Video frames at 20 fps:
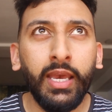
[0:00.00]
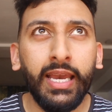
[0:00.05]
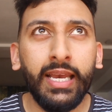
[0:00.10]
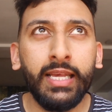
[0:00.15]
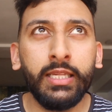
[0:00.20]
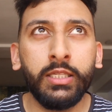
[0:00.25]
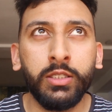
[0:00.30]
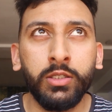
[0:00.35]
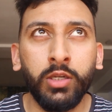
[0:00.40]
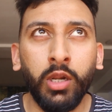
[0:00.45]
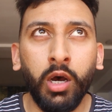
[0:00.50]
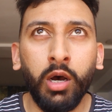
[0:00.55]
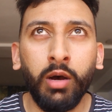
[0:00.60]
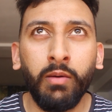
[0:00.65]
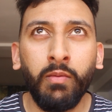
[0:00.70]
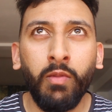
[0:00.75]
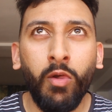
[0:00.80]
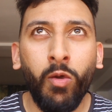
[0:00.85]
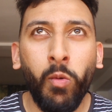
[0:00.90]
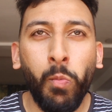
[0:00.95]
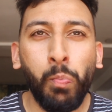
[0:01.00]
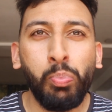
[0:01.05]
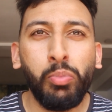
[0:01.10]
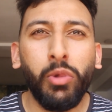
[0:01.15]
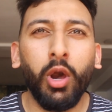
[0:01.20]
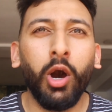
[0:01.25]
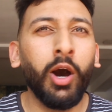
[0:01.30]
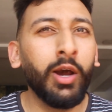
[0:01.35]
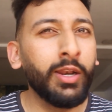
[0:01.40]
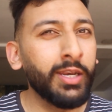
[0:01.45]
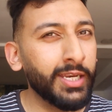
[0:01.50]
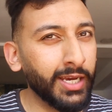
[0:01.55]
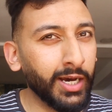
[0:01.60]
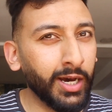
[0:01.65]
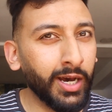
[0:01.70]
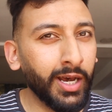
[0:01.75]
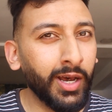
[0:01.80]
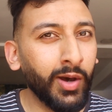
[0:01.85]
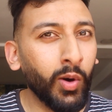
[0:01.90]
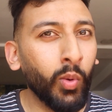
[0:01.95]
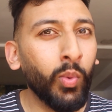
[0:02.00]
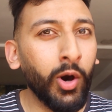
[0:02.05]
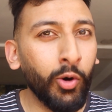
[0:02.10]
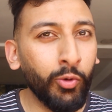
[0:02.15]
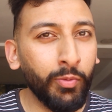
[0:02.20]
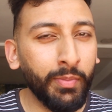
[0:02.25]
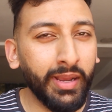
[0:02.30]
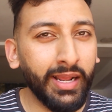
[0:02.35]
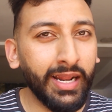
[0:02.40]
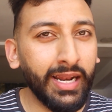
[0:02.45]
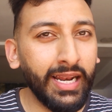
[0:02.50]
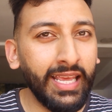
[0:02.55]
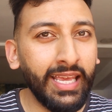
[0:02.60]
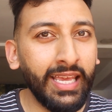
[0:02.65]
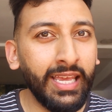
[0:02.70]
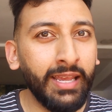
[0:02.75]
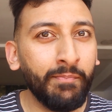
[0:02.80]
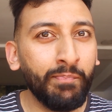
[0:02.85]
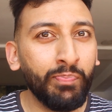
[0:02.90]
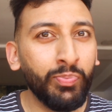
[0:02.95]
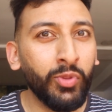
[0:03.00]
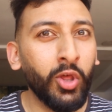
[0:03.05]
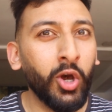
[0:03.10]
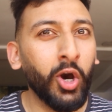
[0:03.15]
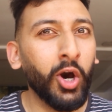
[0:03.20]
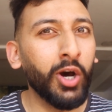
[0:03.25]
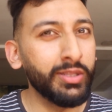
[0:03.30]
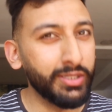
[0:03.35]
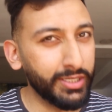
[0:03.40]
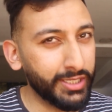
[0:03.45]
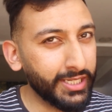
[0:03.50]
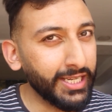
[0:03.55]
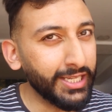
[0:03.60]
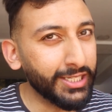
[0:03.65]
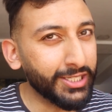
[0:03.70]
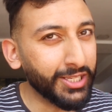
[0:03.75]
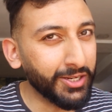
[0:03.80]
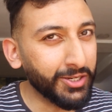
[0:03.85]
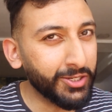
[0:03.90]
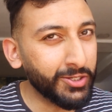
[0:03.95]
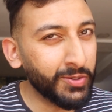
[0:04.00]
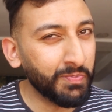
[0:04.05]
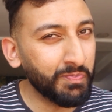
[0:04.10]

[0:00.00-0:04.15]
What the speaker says: it's not underwhelmingly unseasoned.